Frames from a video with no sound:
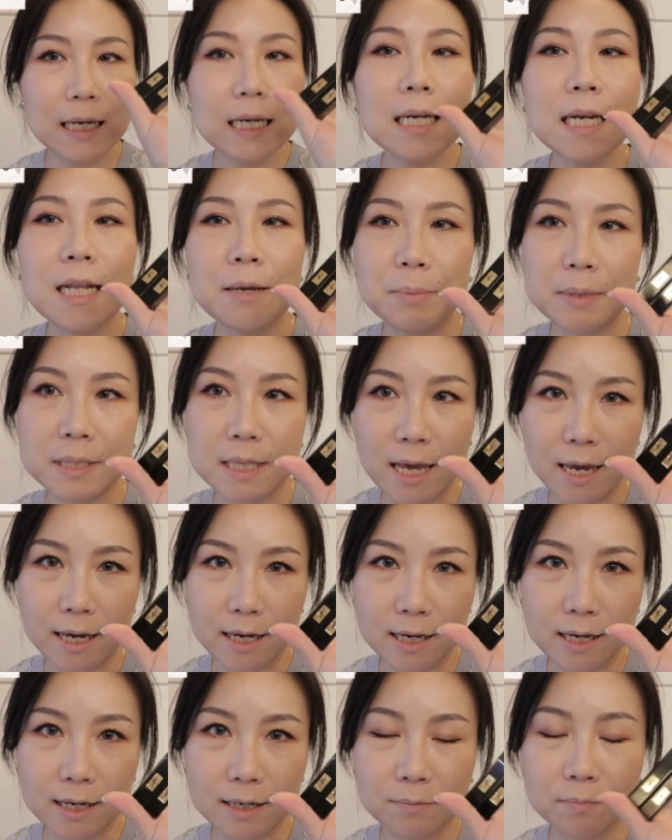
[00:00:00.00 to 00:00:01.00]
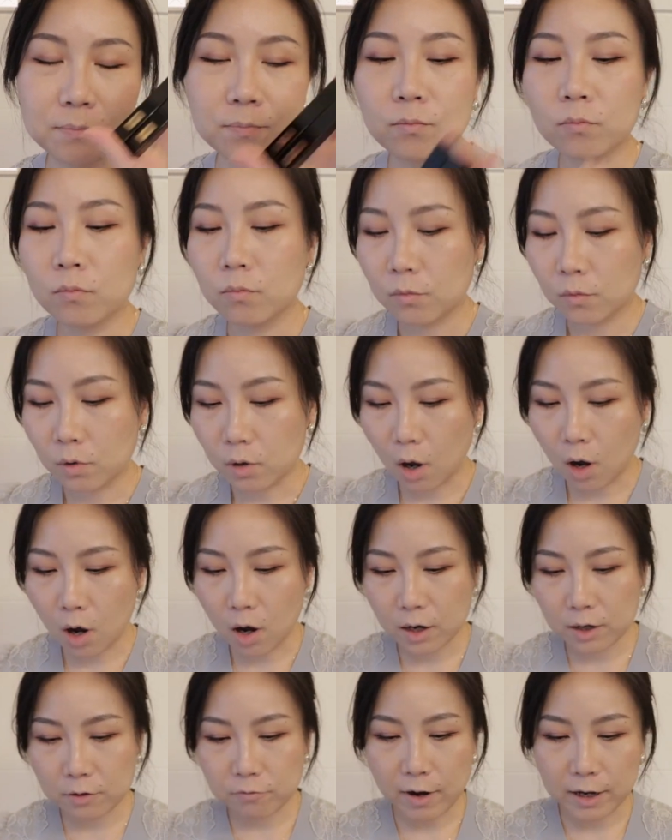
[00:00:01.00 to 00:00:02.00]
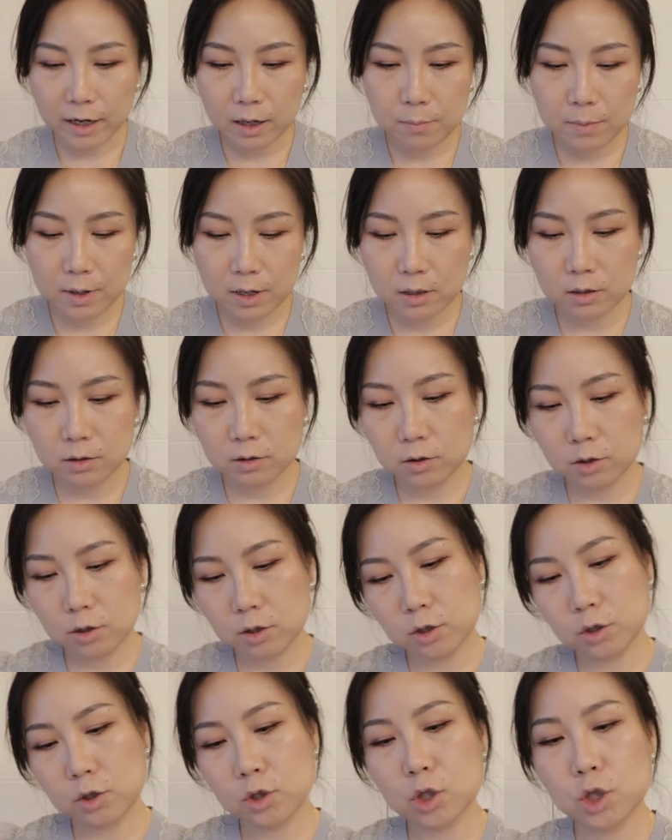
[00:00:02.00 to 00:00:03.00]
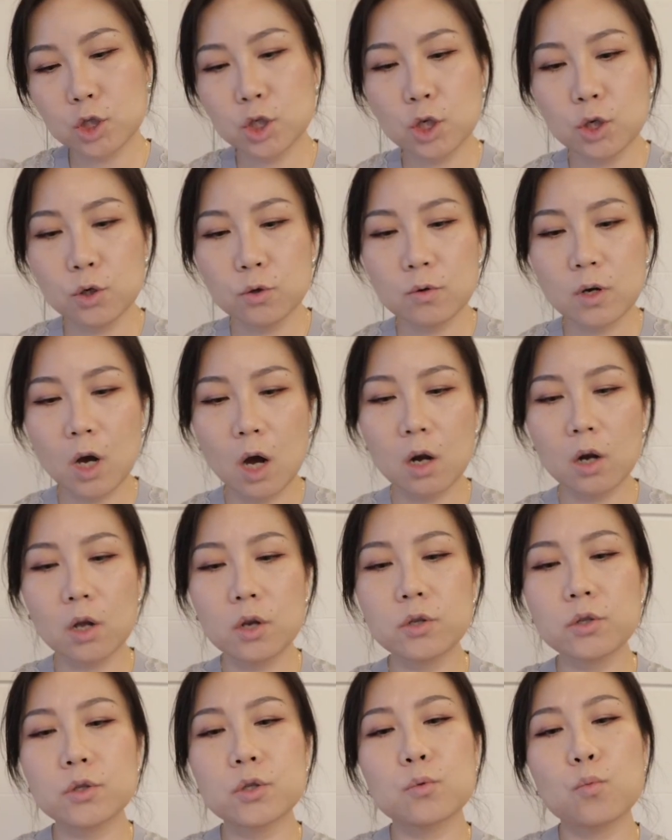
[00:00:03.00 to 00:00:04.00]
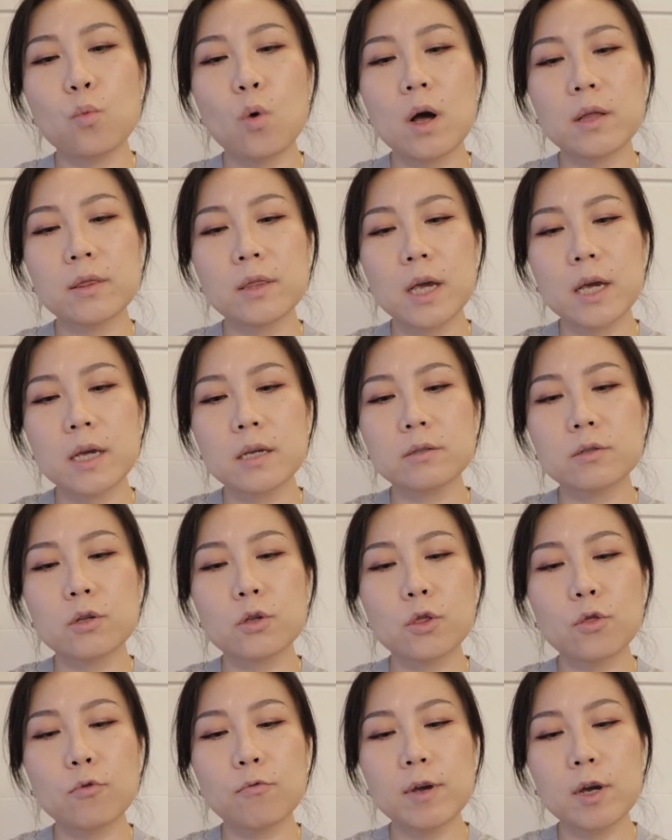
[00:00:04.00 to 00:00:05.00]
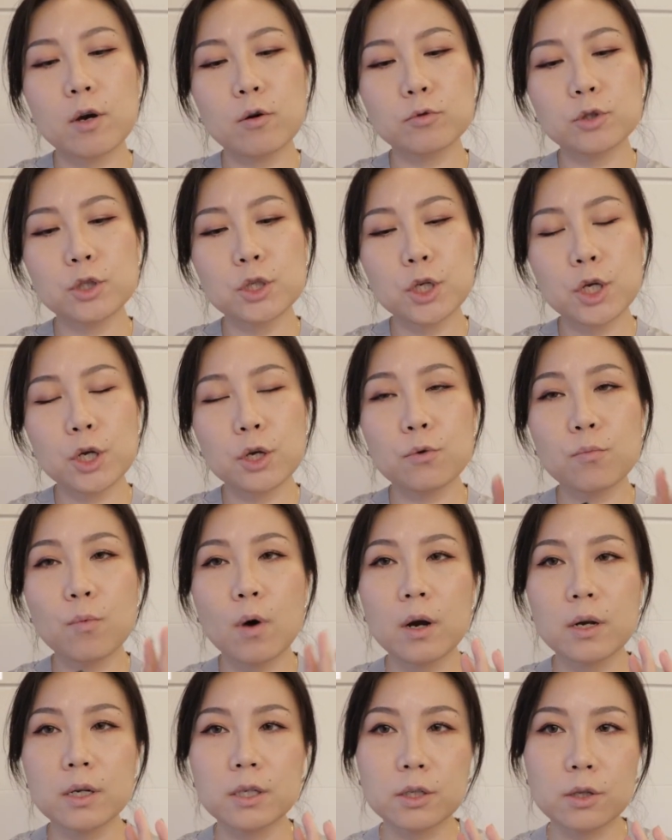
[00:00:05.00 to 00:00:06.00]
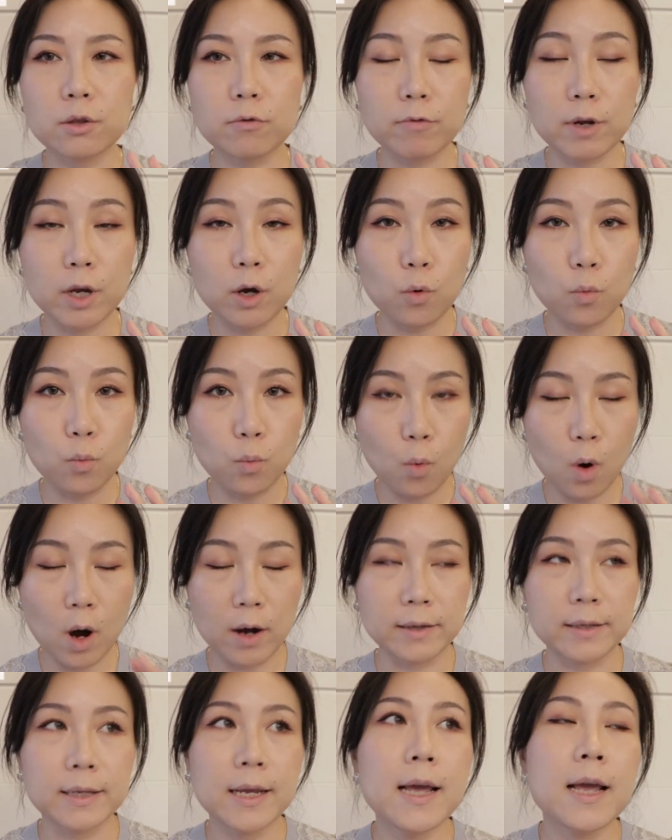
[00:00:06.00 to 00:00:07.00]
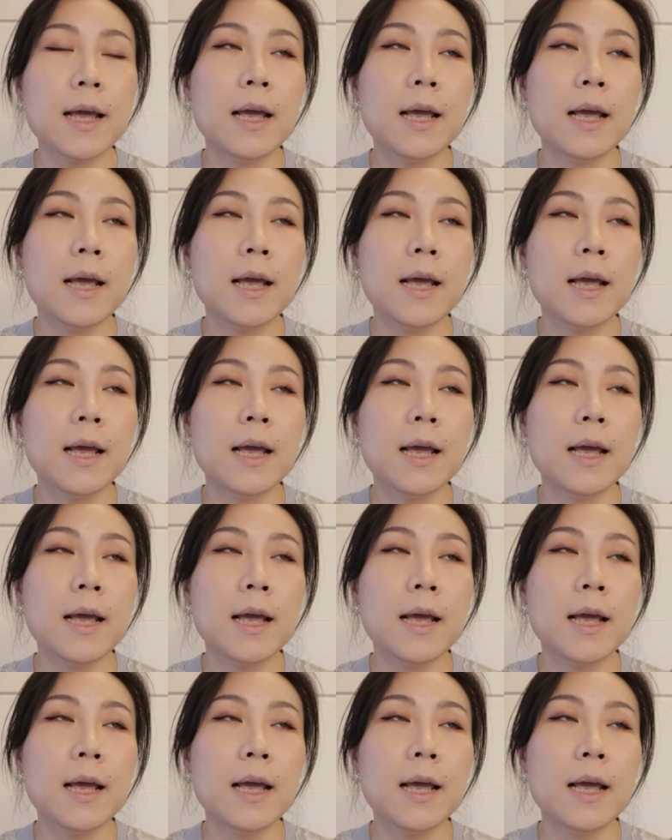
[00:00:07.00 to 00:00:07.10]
Lipstick. I recommend two colours. One is a 302, one is a 301.